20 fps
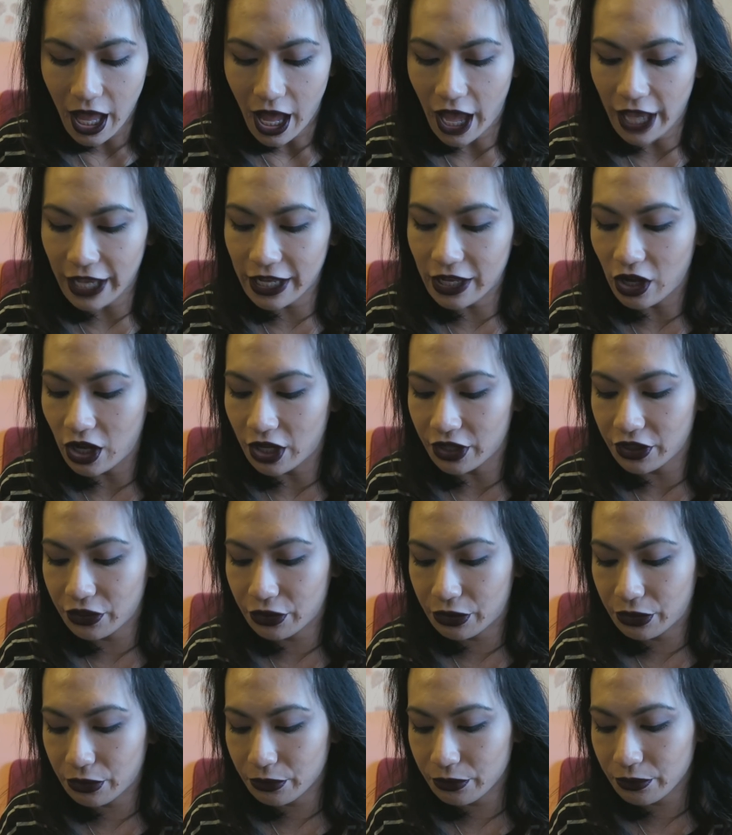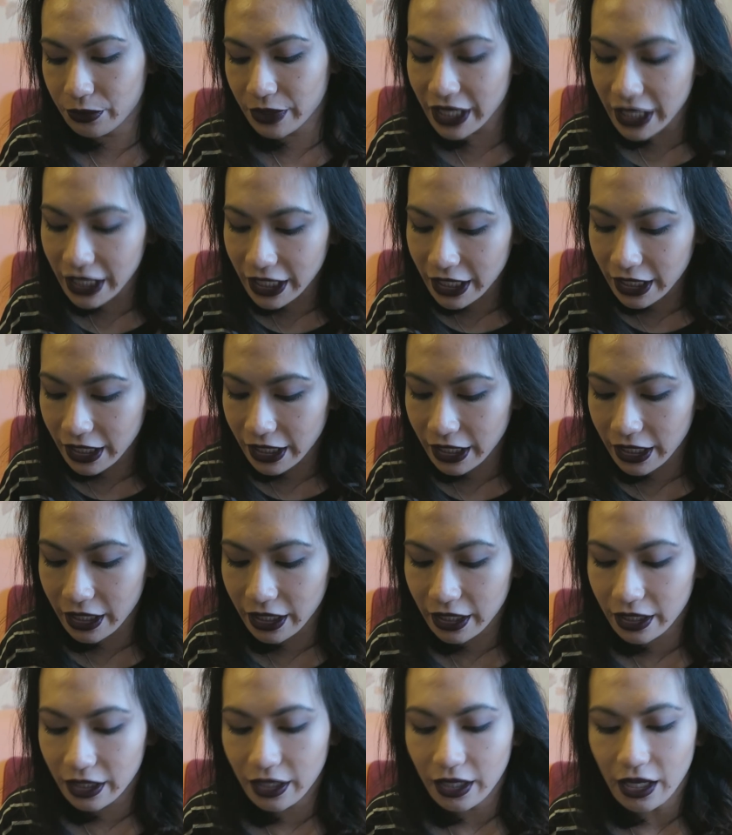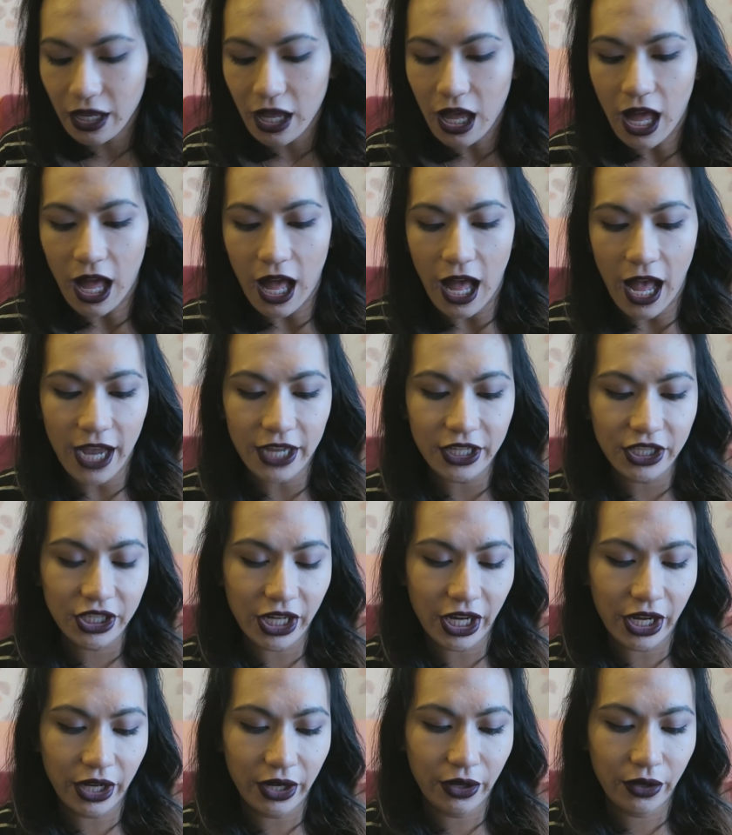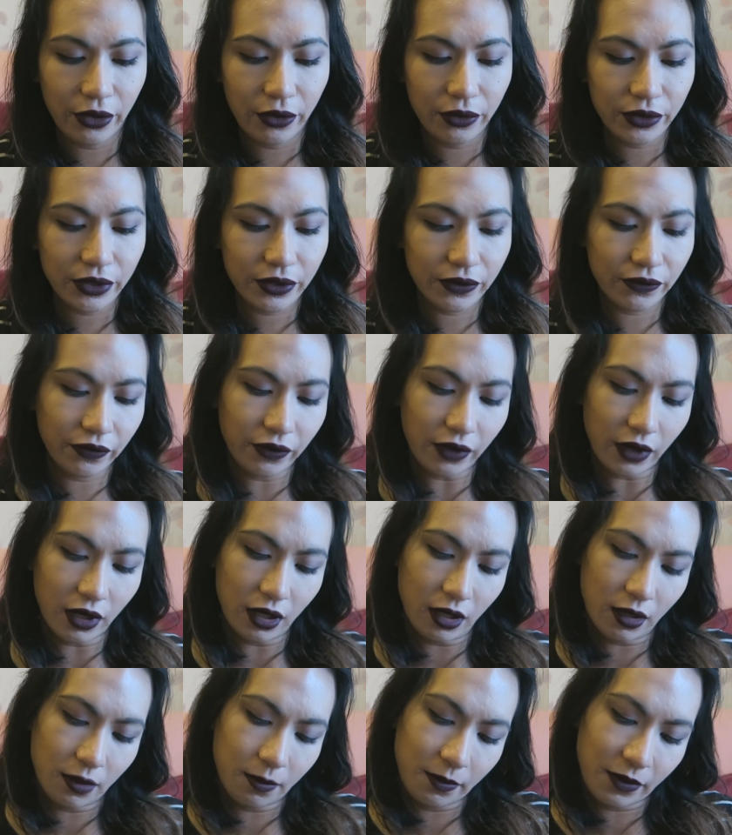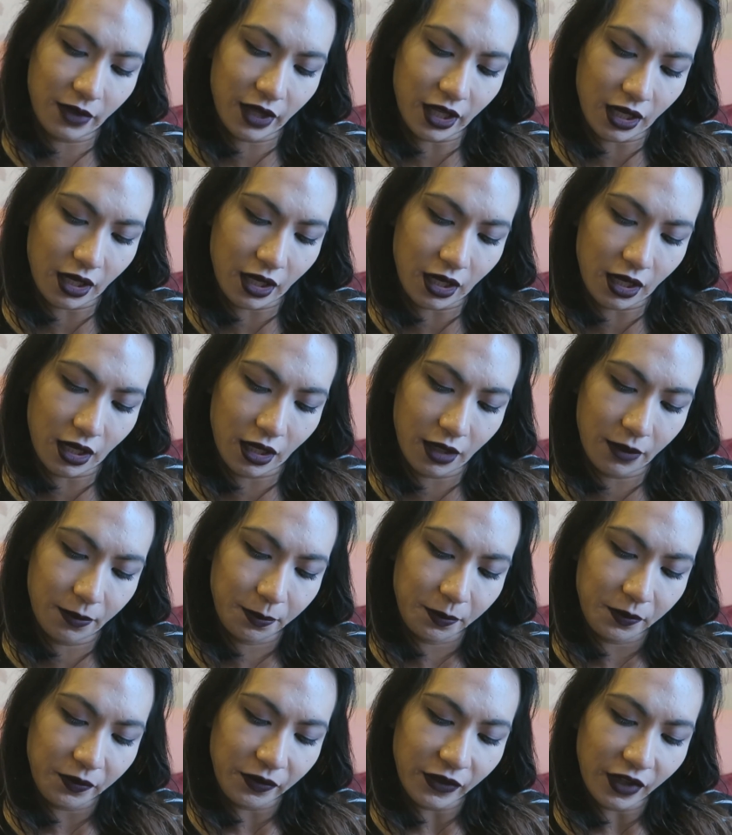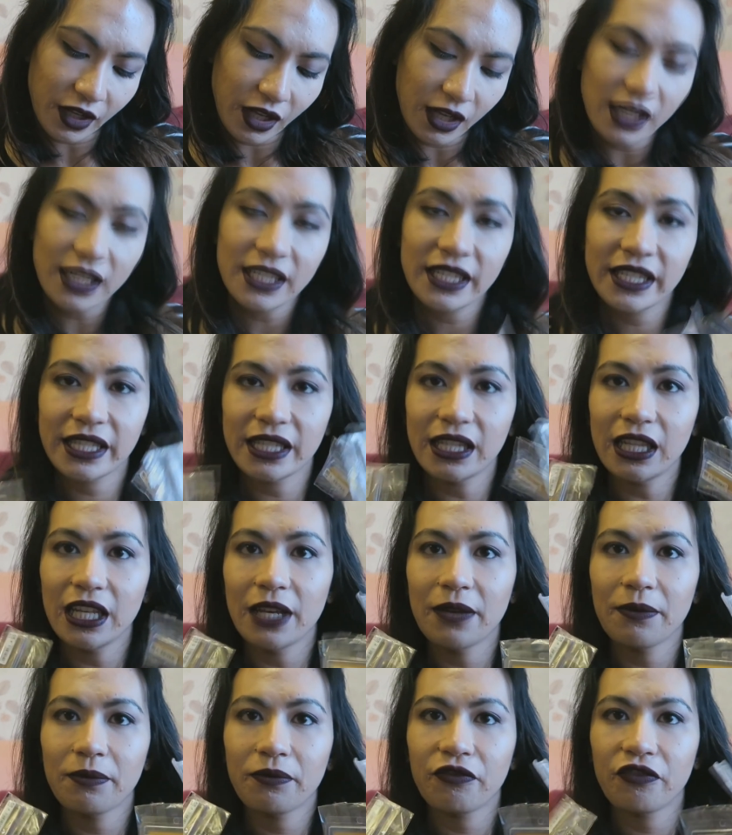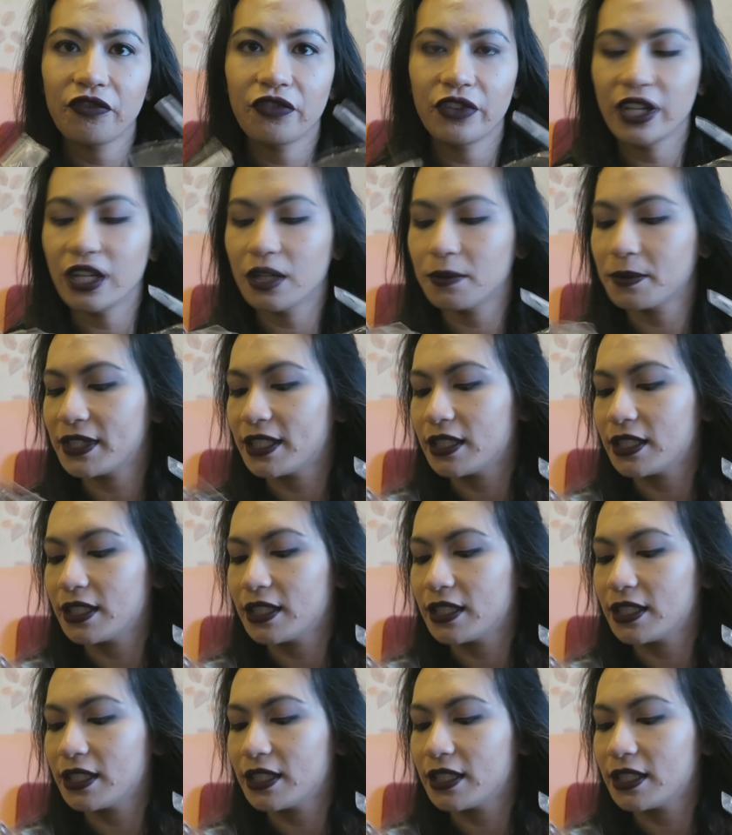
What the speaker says: I got 3 eyeshadows from the Slim Freedom